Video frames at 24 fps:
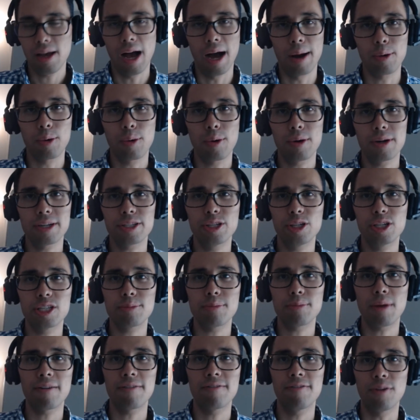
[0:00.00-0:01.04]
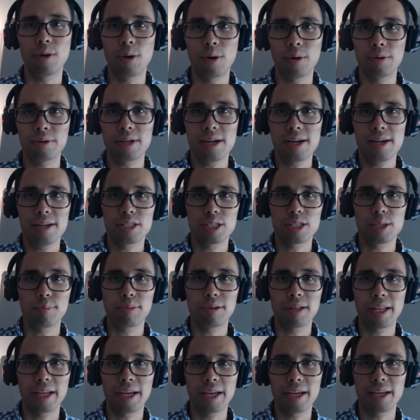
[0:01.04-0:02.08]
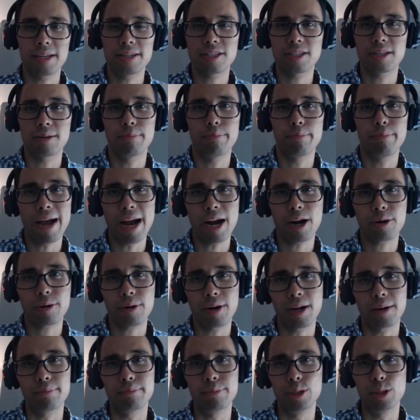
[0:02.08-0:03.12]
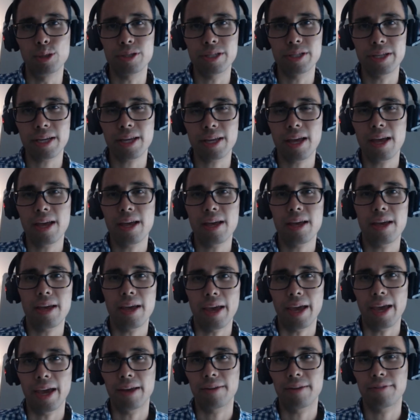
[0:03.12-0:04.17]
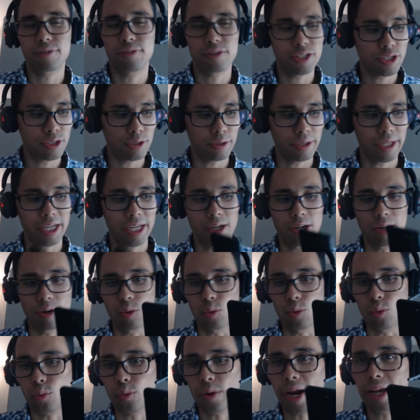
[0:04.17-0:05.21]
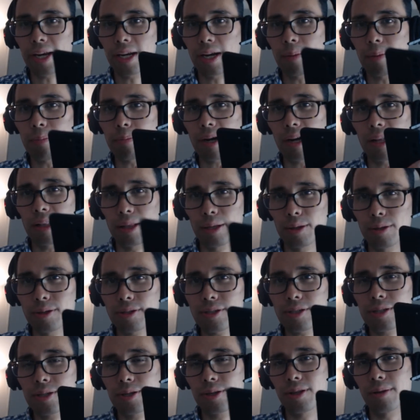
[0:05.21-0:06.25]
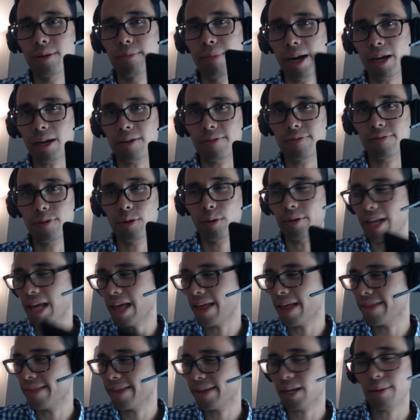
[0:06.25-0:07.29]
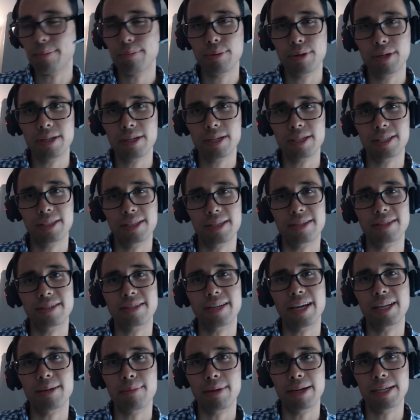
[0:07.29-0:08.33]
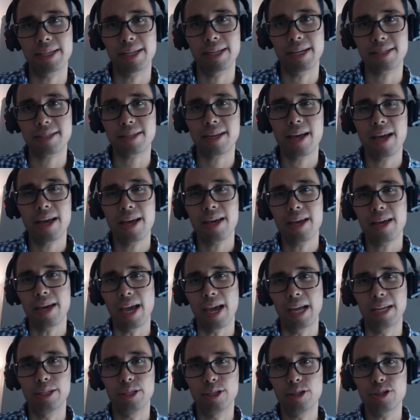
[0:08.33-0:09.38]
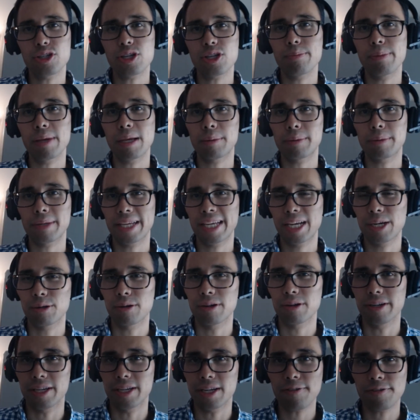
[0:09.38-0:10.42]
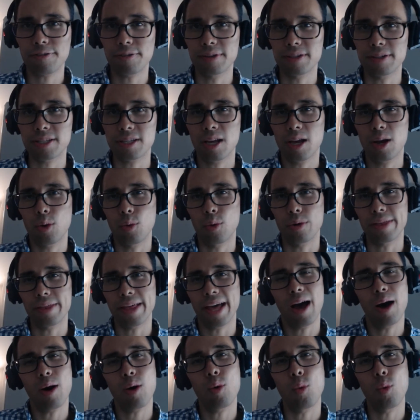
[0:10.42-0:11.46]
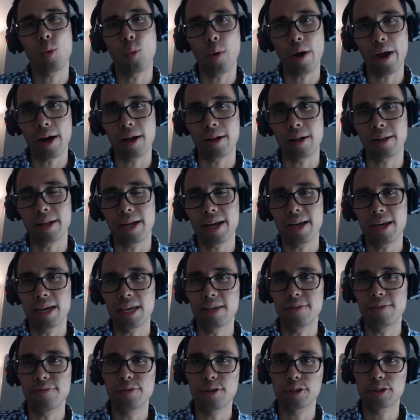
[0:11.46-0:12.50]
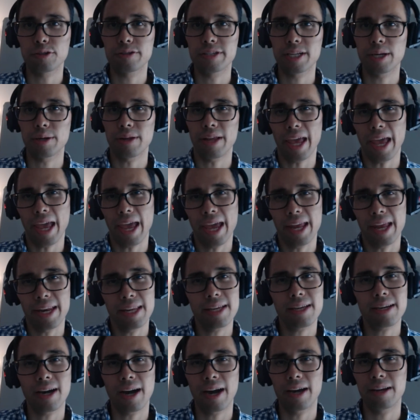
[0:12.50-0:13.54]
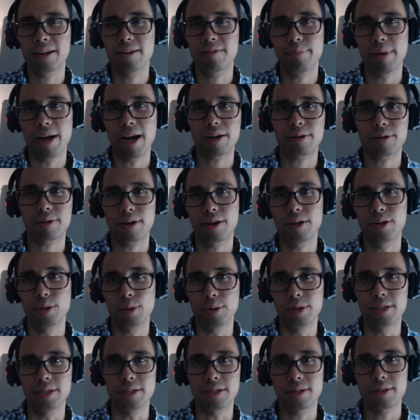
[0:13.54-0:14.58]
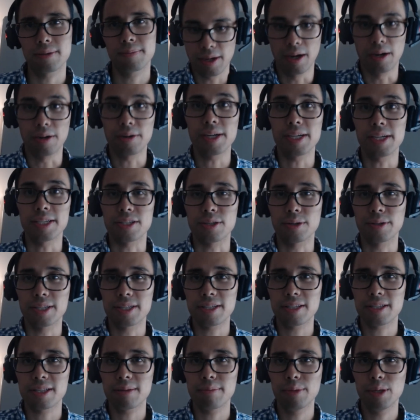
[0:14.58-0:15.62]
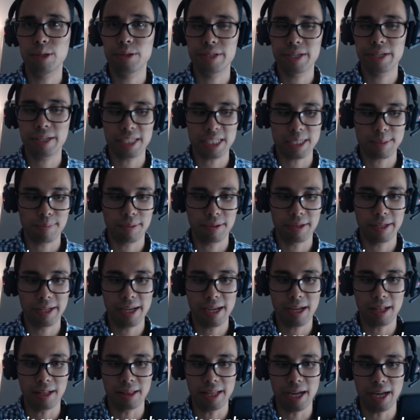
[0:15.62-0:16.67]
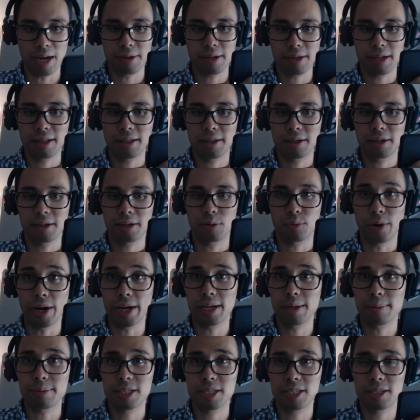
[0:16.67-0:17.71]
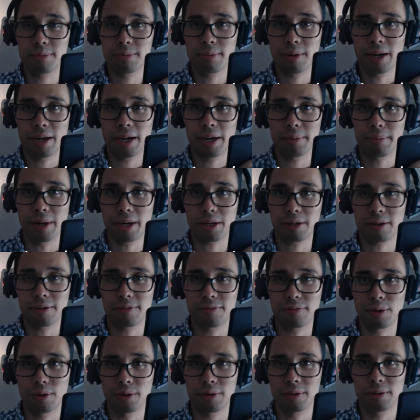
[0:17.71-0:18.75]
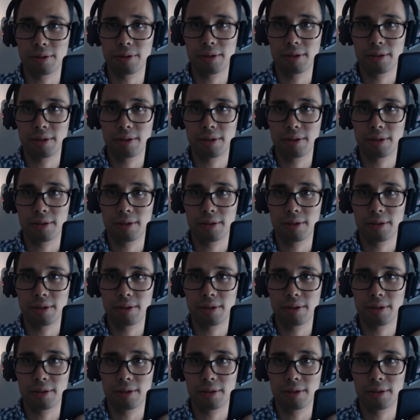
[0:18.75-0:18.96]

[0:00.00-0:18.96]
I'm going to use my phone to play some background music, and first you'll hear it right up close to the microphone, and then I'll put it to the side of my desk, and you should be able to hear a difference with how well it filters out any kind of background noise. Alright, so this is the music, it's playing loud and clear right up to my microphone.